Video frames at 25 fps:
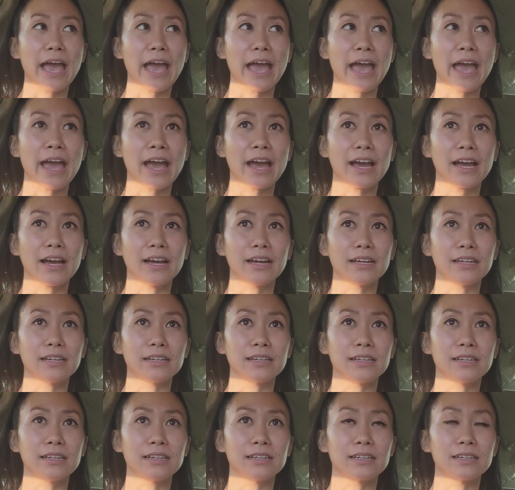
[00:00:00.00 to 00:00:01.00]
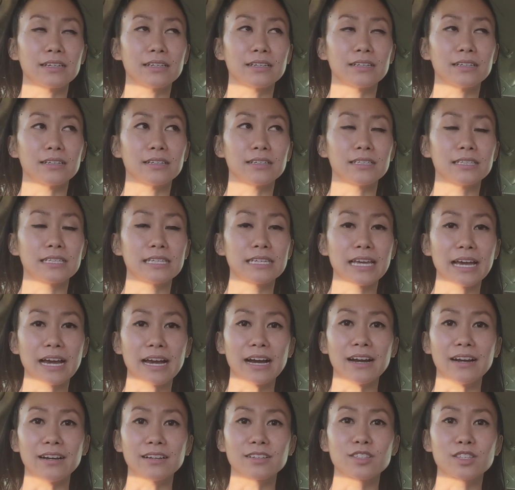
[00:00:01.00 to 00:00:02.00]
And
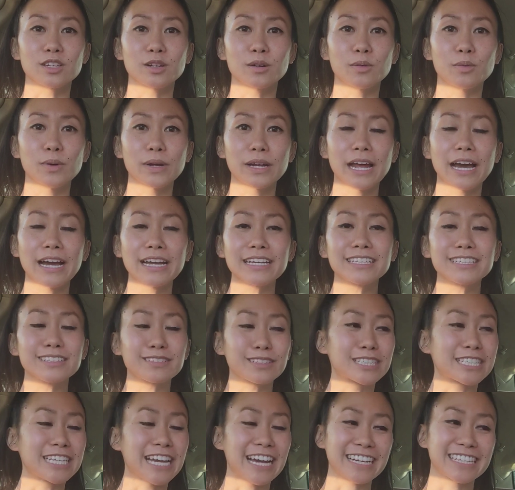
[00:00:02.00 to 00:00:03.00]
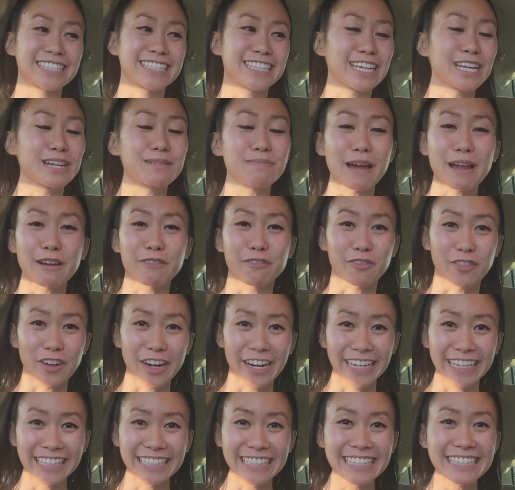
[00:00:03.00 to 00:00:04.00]
yeah, so when I texted my
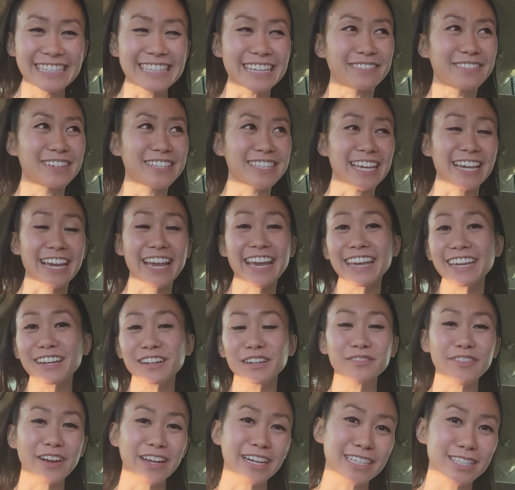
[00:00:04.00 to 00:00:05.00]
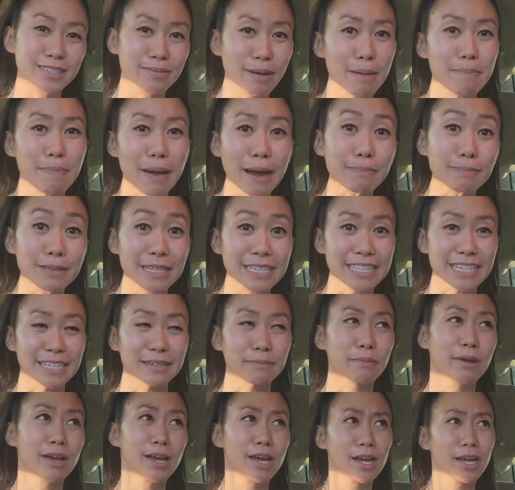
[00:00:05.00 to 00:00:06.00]
friends and was like, hey, you're invited to my
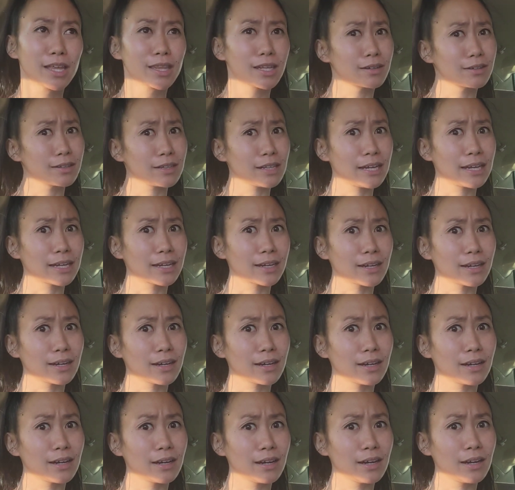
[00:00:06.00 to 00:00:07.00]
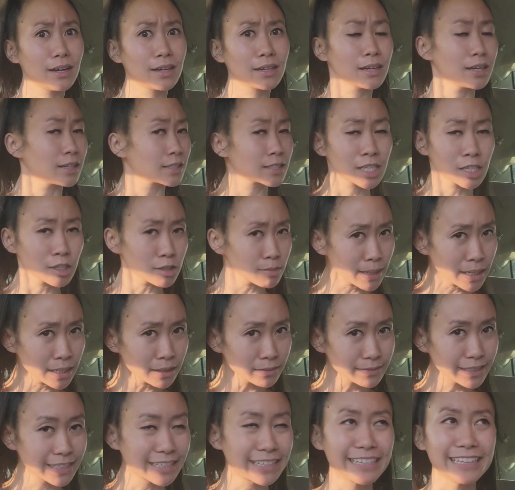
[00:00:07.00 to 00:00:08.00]
baptism, they were like, excuse me?
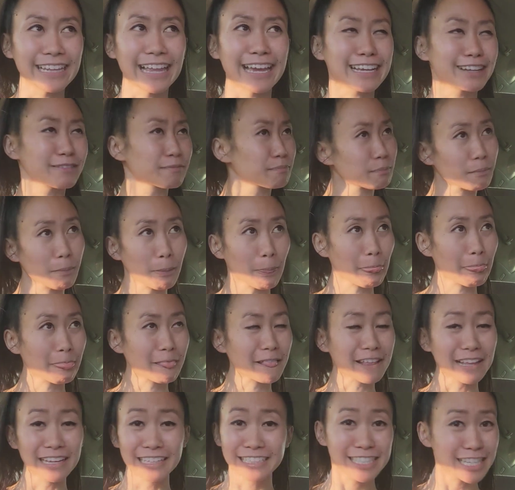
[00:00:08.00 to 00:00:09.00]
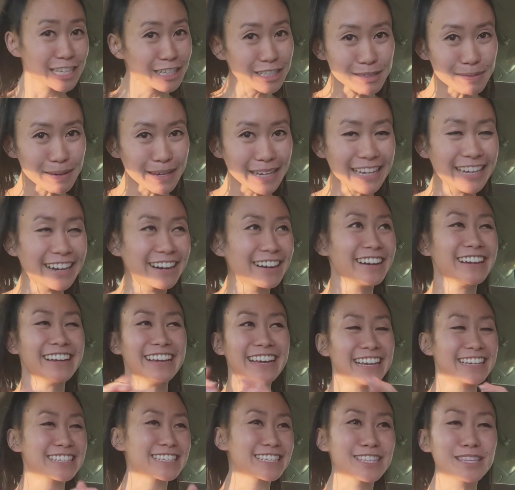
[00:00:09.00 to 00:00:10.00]
Like, excuse me?
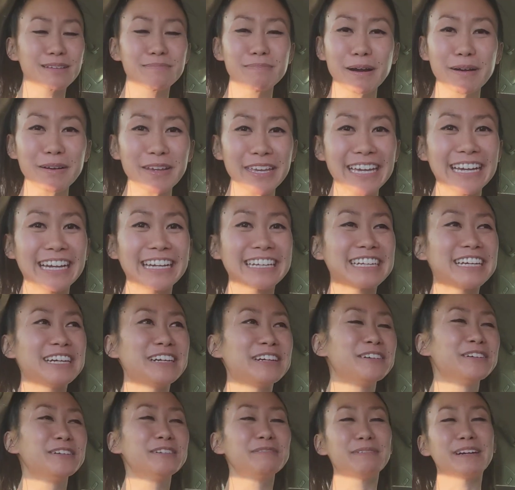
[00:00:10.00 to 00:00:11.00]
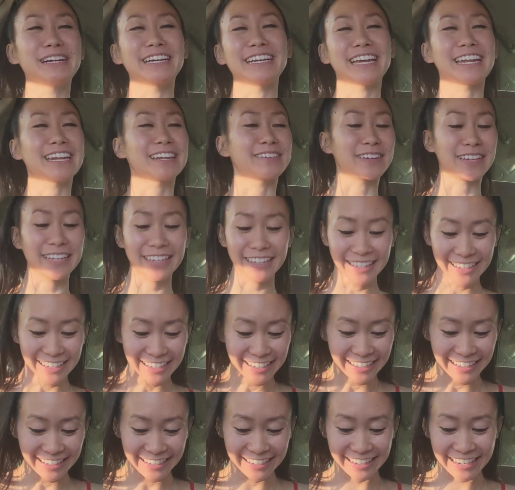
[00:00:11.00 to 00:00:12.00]
Is this the Bowie I know? But anyway,
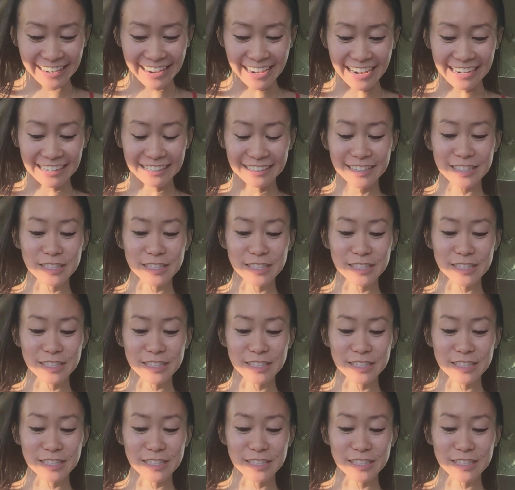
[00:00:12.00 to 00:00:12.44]
yeah.